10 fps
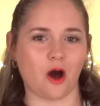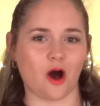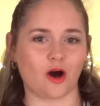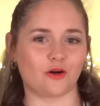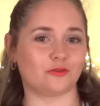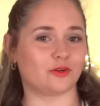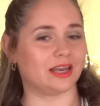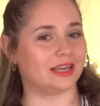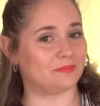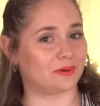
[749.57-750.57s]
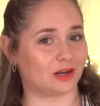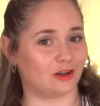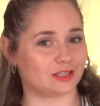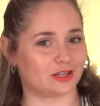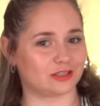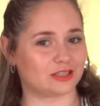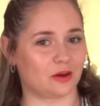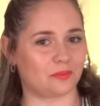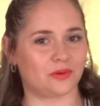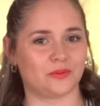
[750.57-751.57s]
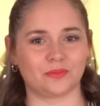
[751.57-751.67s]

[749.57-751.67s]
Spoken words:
of lip gloss on top,